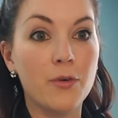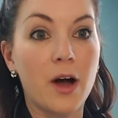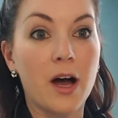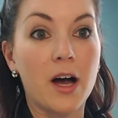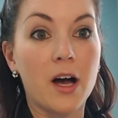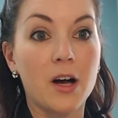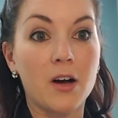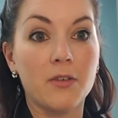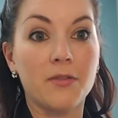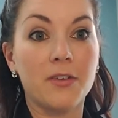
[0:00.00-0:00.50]

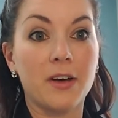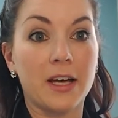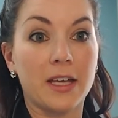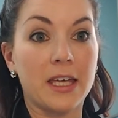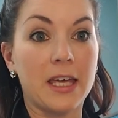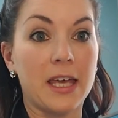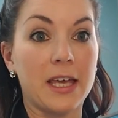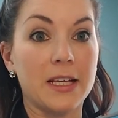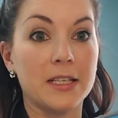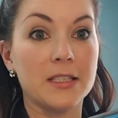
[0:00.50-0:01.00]
of a
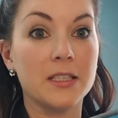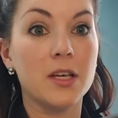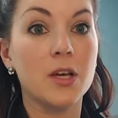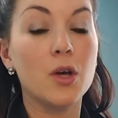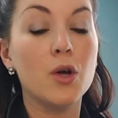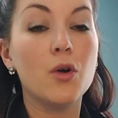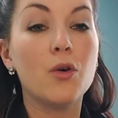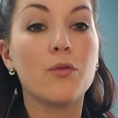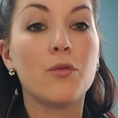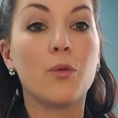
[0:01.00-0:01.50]
case
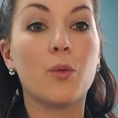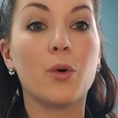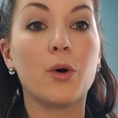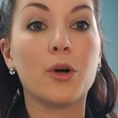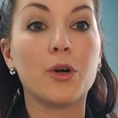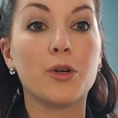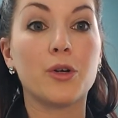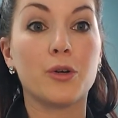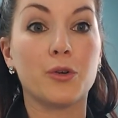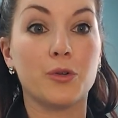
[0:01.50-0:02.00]

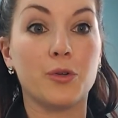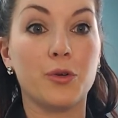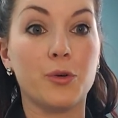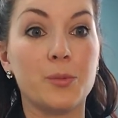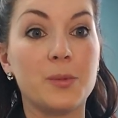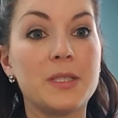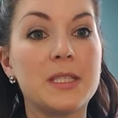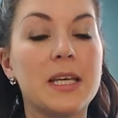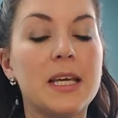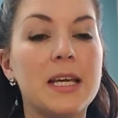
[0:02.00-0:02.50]
for your
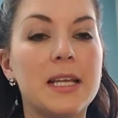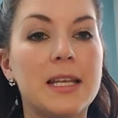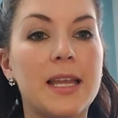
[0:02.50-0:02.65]
loupes.